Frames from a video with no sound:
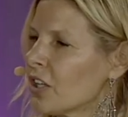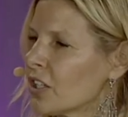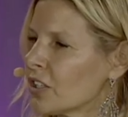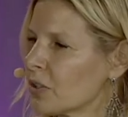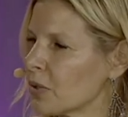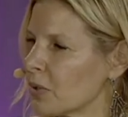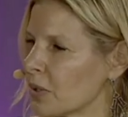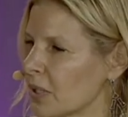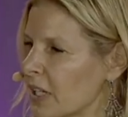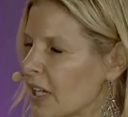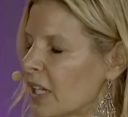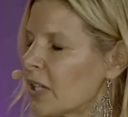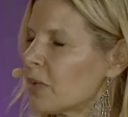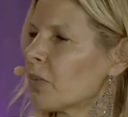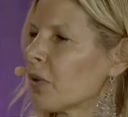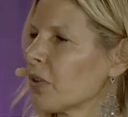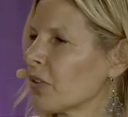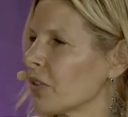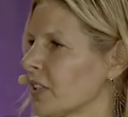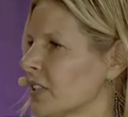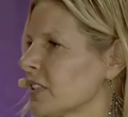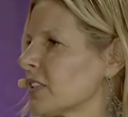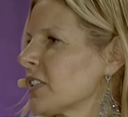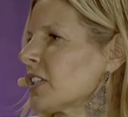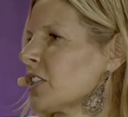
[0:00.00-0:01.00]
to enable
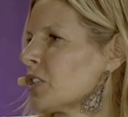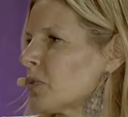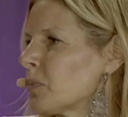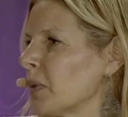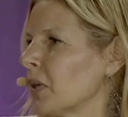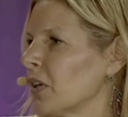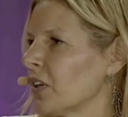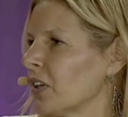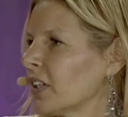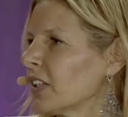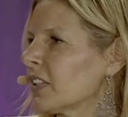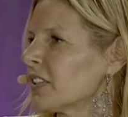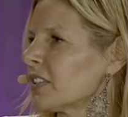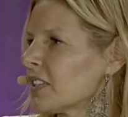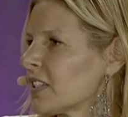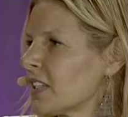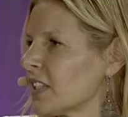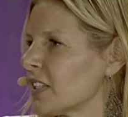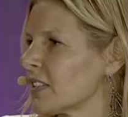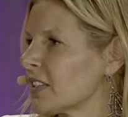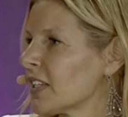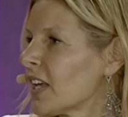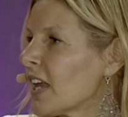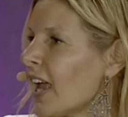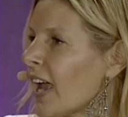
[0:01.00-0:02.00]
these
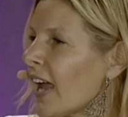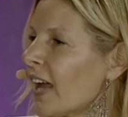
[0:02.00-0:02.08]
experiences.